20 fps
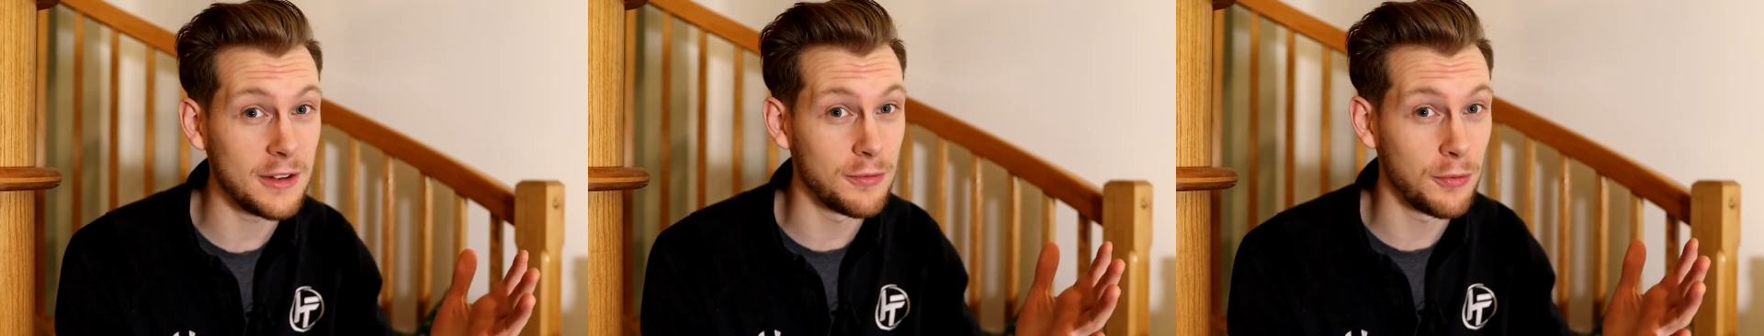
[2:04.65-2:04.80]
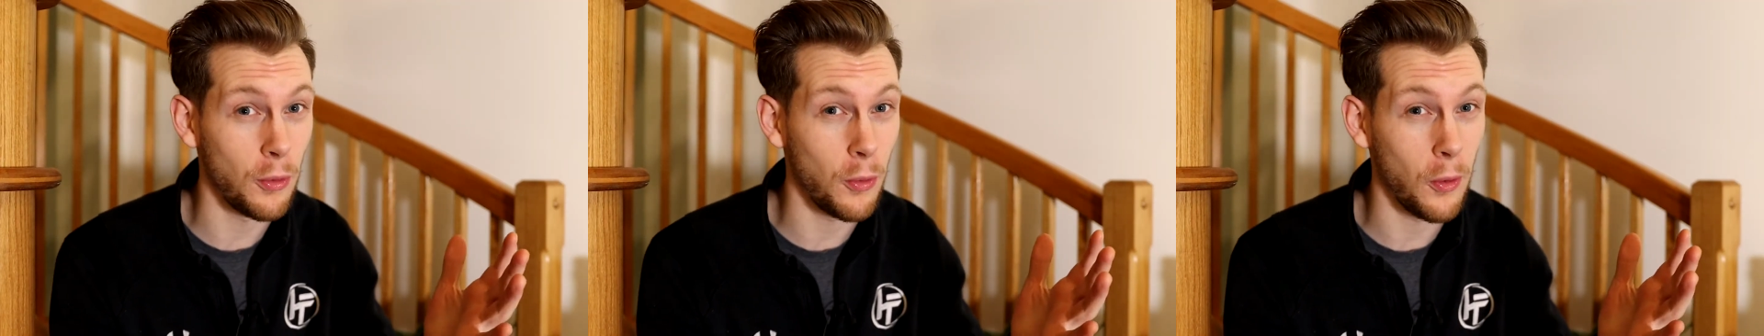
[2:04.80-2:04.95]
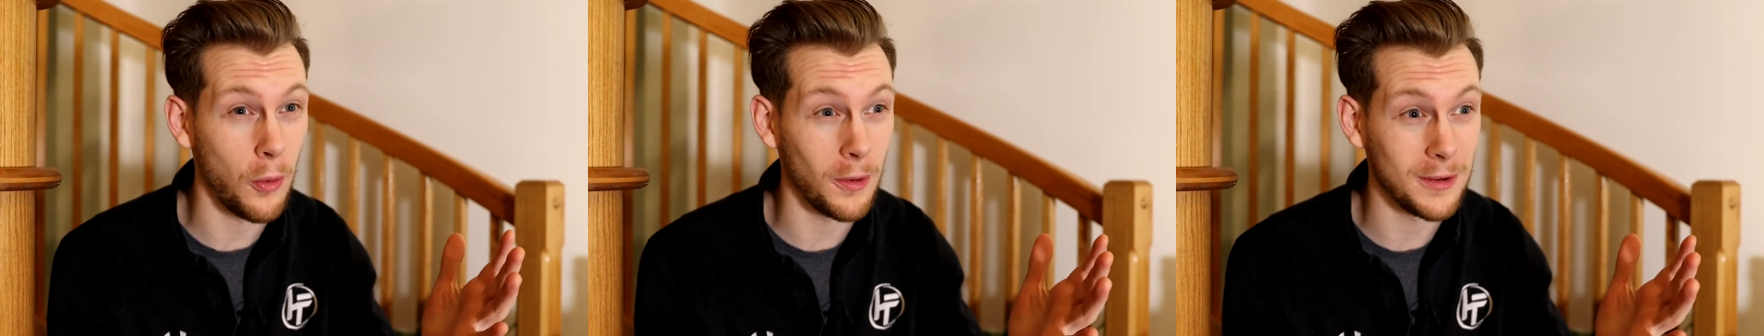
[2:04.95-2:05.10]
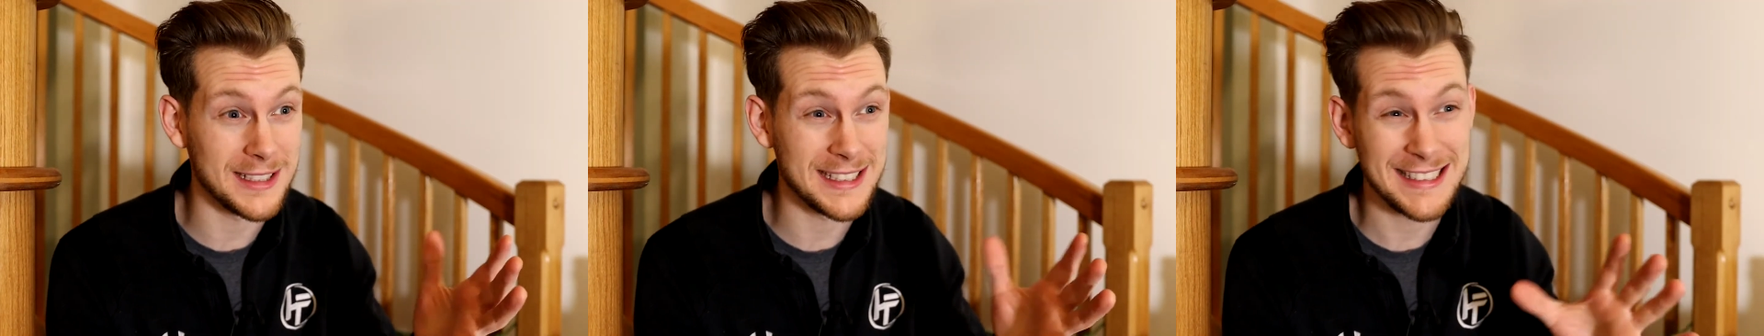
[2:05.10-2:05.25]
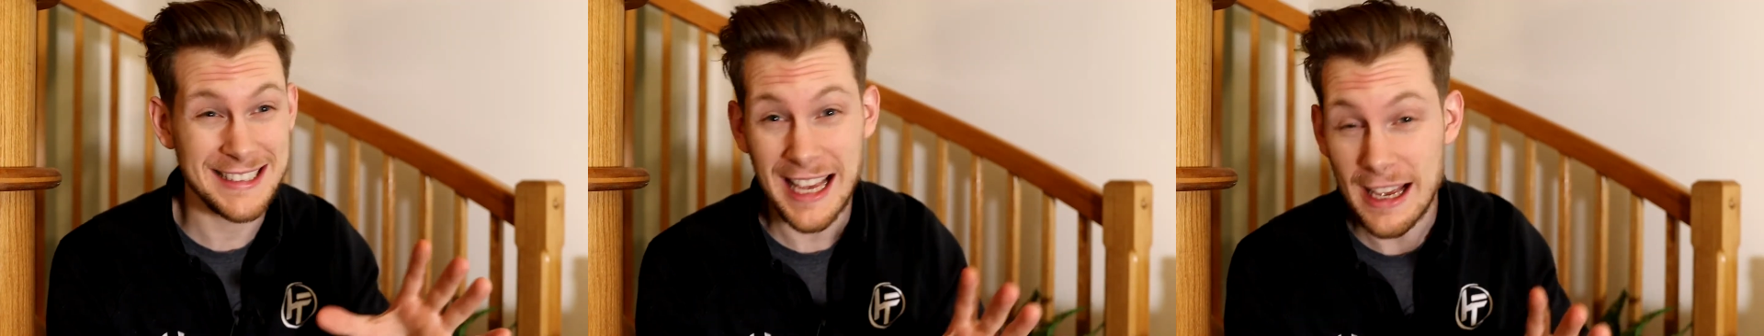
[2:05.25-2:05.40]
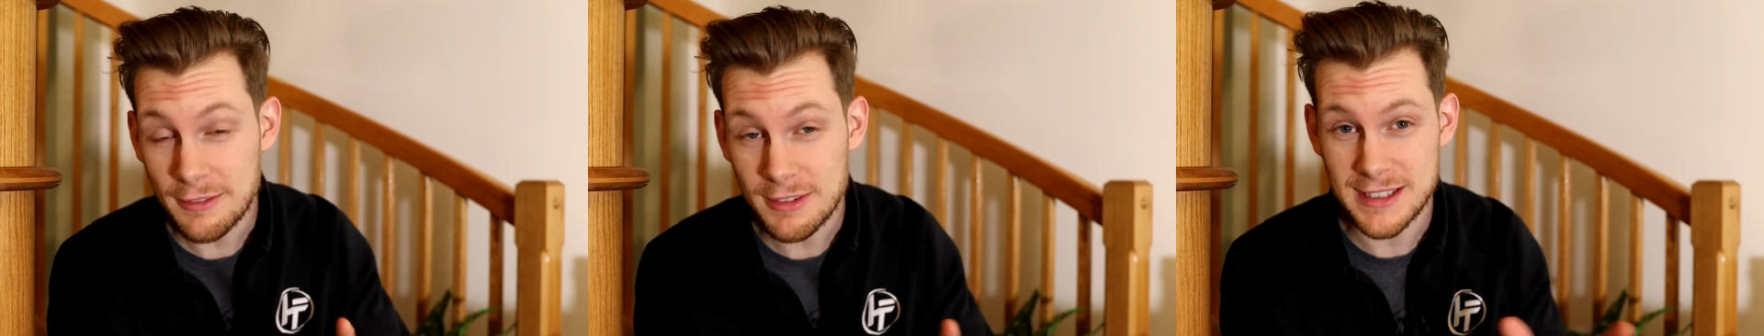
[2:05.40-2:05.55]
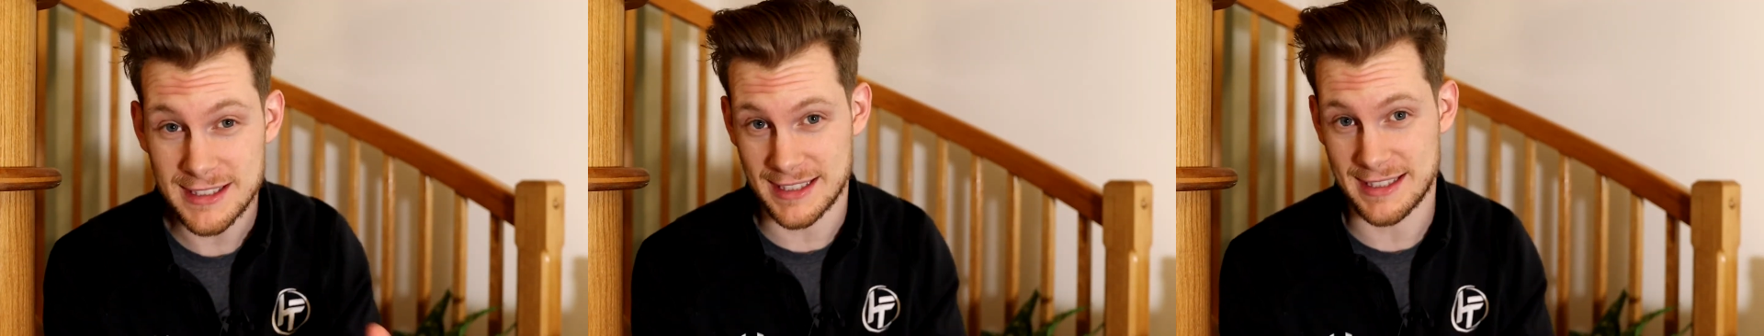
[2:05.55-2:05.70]
for
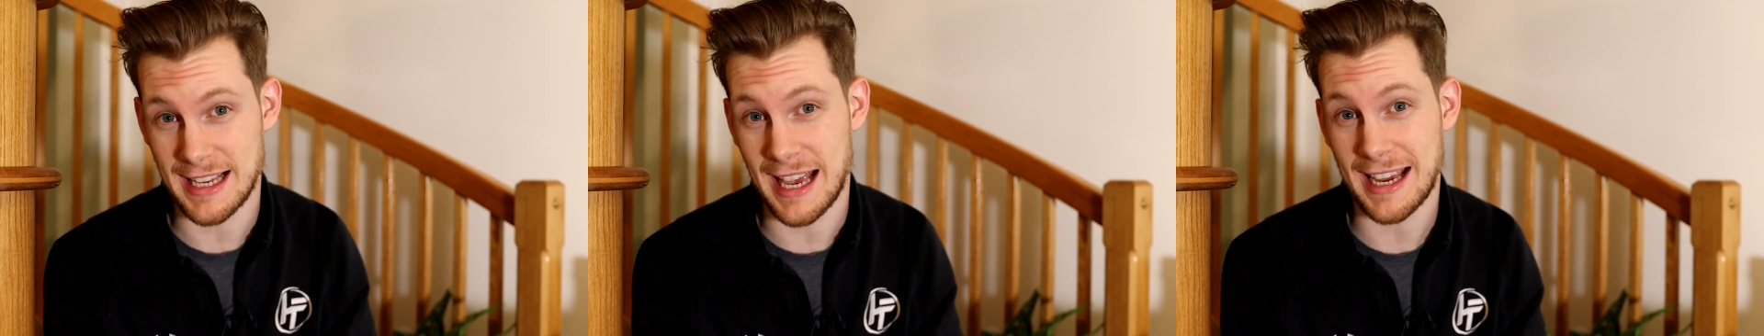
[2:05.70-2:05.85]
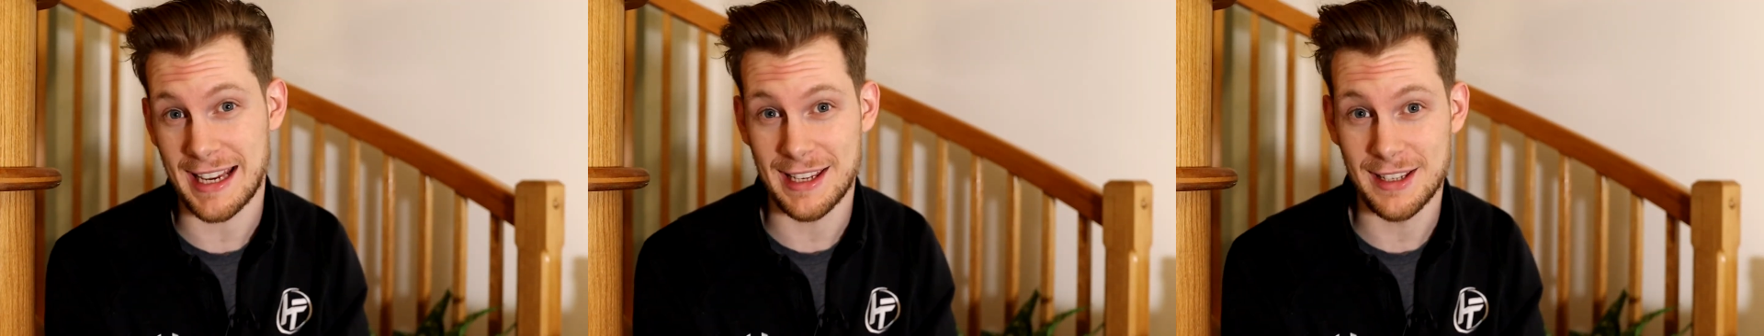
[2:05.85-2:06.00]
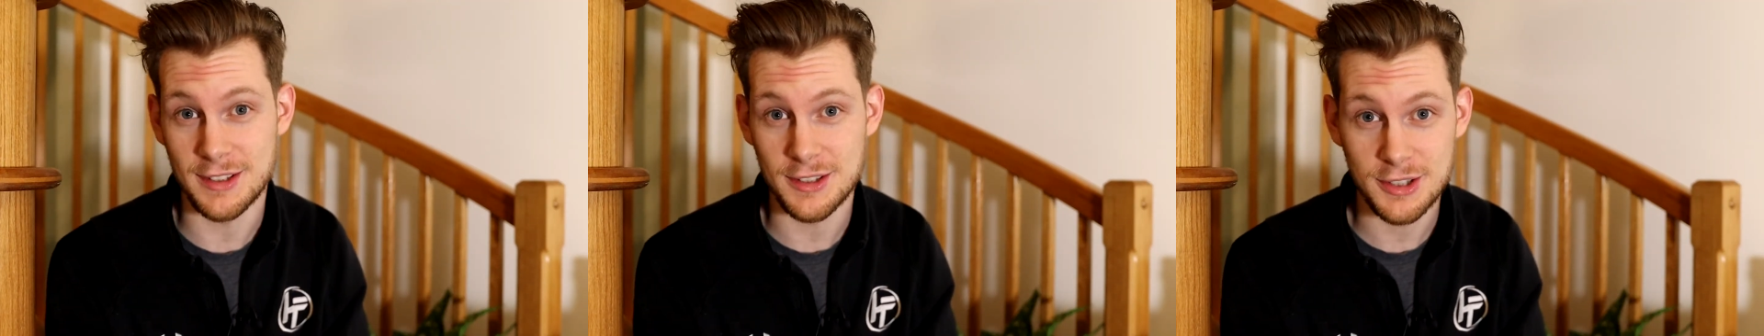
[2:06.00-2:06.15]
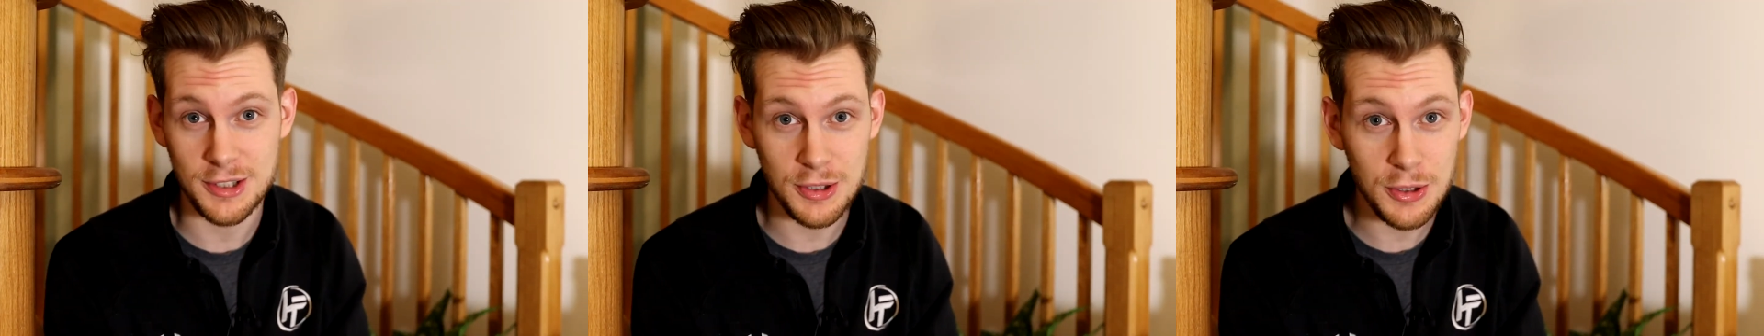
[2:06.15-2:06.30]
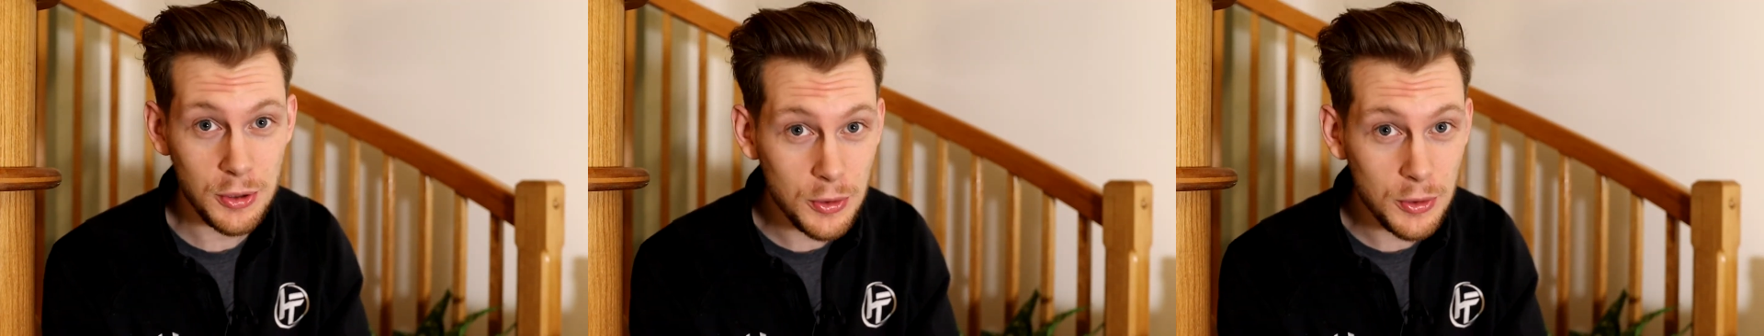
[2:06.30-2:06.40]
7 seconds,